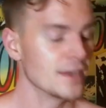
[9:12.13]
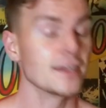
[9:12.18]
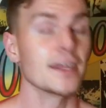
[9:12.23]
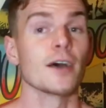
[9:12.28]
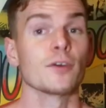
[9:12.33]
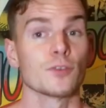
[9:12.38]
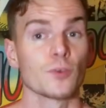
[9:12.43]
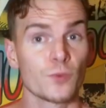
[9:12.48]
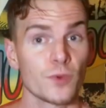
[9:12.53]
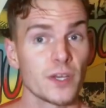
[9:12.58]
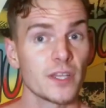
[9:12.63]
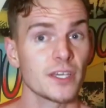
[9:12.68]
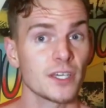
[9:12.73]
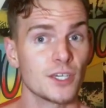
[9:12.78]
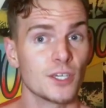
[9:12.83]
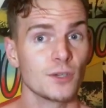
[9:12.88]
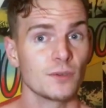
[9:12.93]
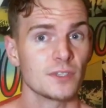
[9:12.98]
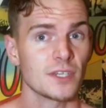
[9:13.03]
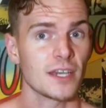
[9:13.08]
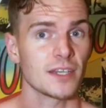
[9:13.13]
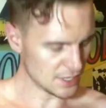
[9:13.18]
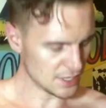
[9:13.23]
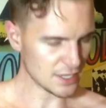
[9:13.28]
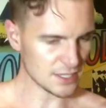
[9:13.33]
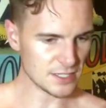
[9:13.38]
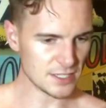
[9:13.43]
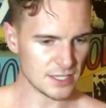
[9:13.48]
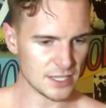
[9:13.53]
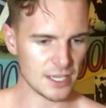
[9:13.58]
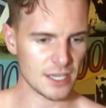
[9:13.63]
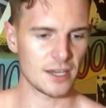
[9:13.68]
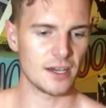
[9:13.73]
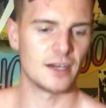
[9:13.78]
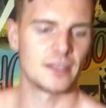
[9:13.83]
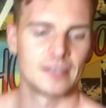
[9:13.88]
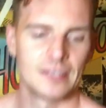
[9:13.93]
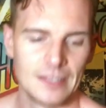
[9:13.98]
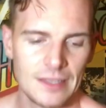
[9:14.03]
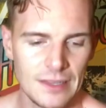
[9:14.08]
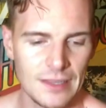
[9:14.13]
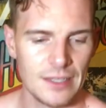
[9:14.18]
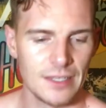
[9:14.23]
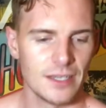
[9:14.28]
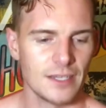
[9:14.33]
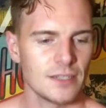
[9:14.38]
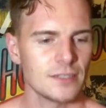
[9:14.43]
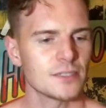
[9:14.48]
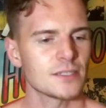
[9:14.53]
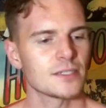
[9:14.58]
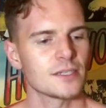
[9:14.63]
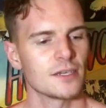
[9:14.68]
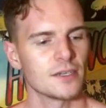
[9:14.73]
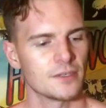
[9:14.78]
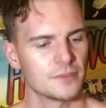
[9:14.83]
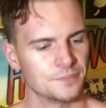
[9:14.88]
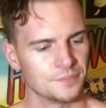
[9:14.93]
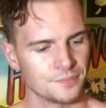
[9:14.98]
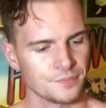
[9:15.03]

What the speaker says: Now, the really cute Next thing on the list